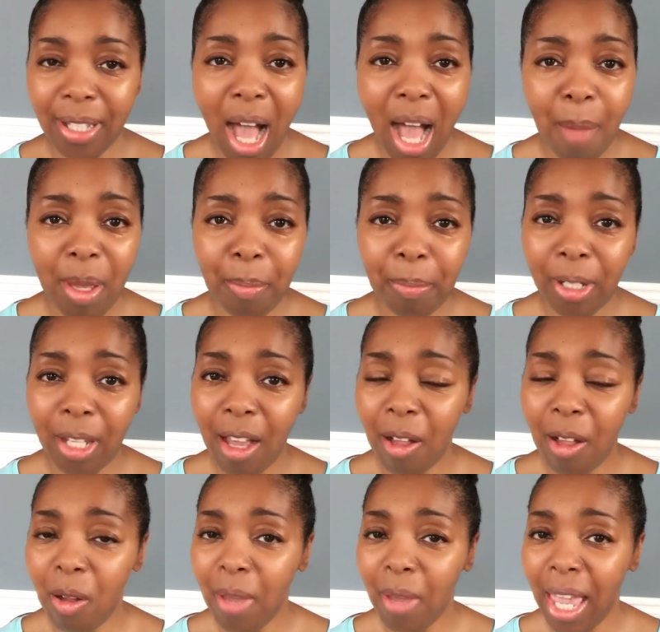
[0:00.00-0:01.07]
Comment
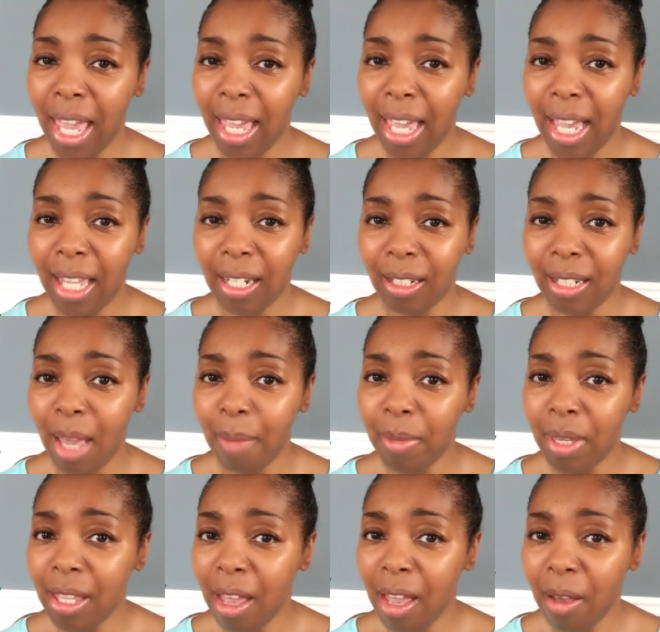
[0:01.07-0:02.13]
below and let
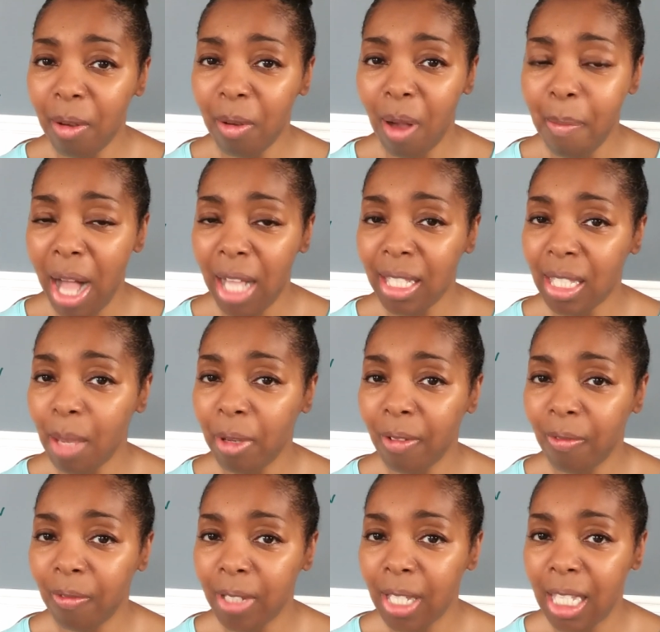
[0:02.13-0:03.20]
me know about some
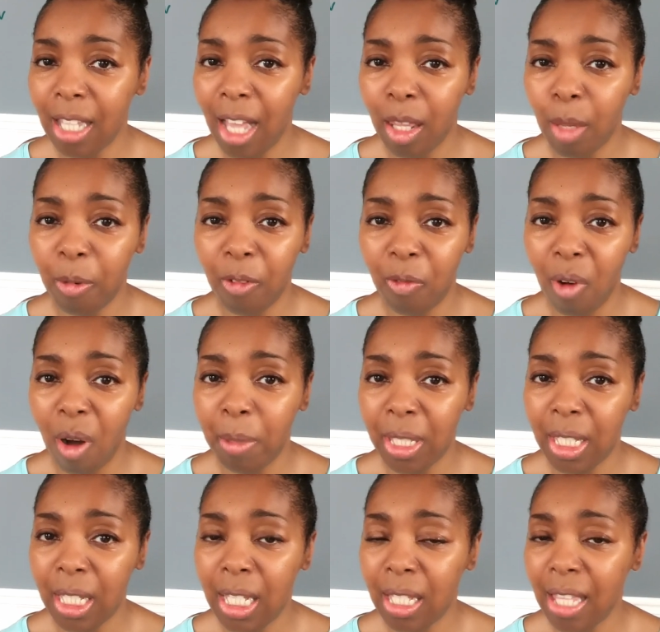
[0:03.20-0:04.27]
of his other
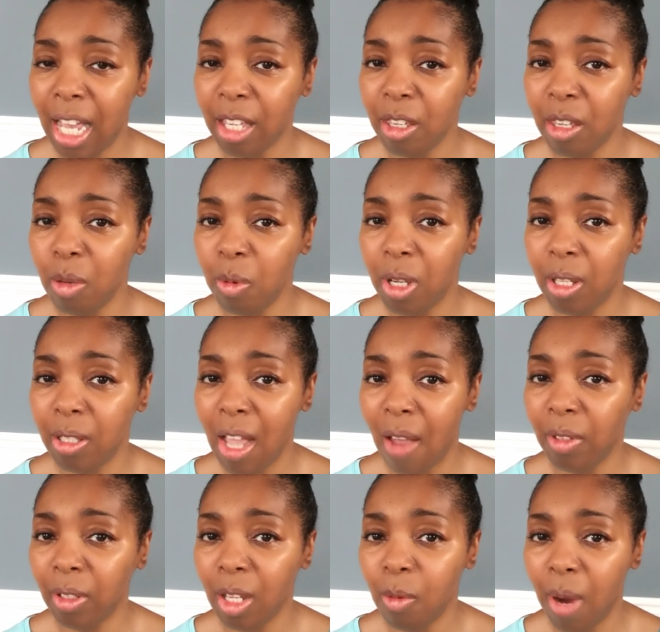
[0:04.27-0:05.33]
performances that you would
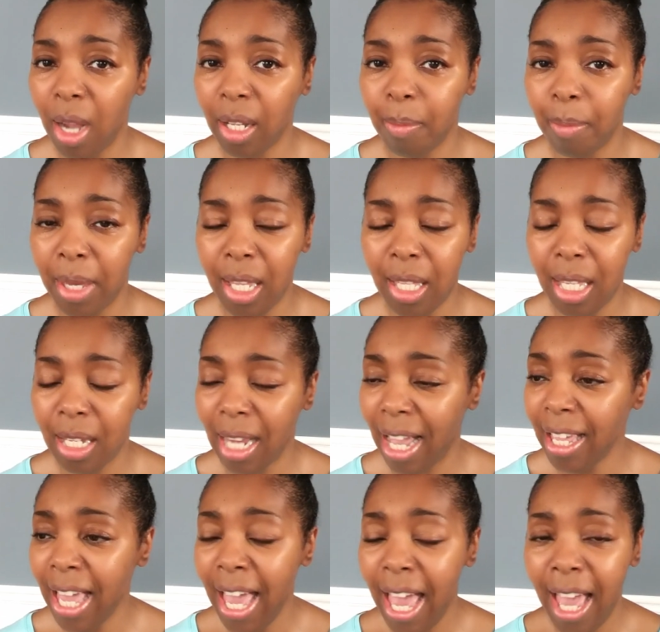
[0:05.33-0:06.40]
definitely recommend. And I
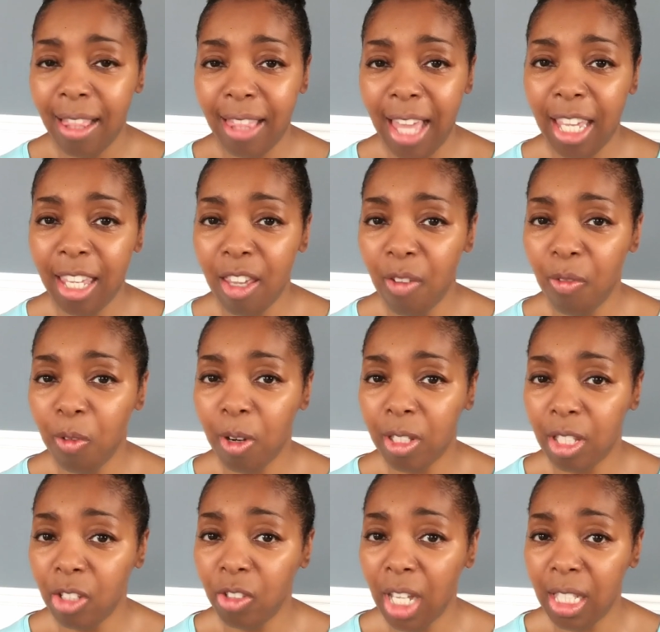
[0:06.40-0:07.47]
thank you for
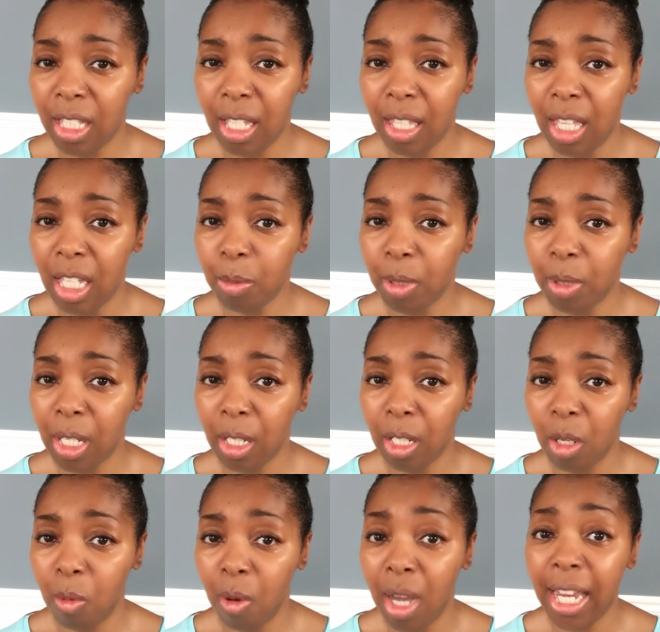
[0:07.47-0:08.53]
suggesting this
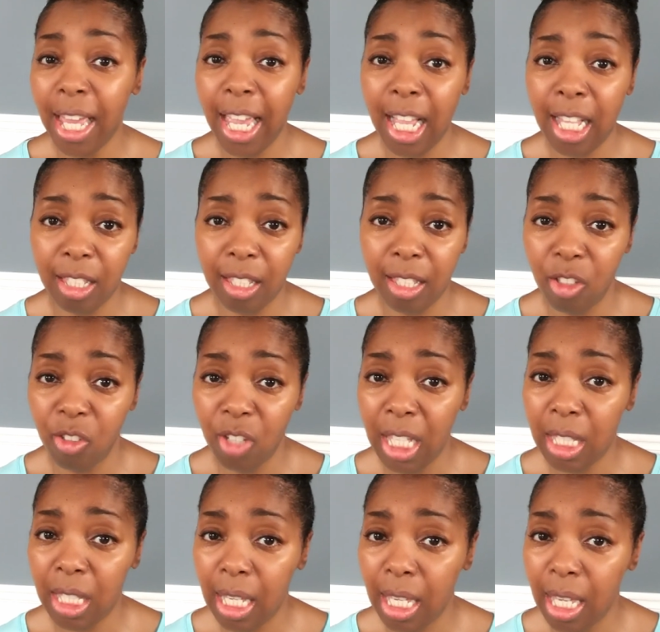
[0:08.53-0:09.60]
particular one and
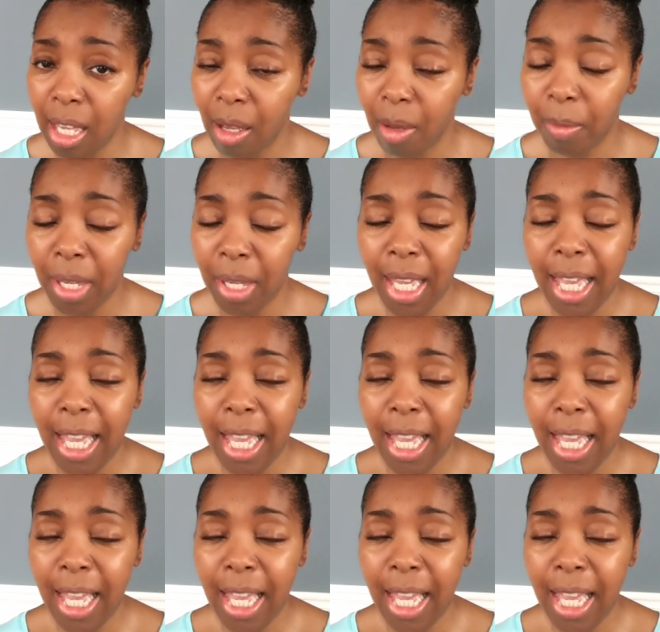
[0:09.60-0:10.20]
suggesting him.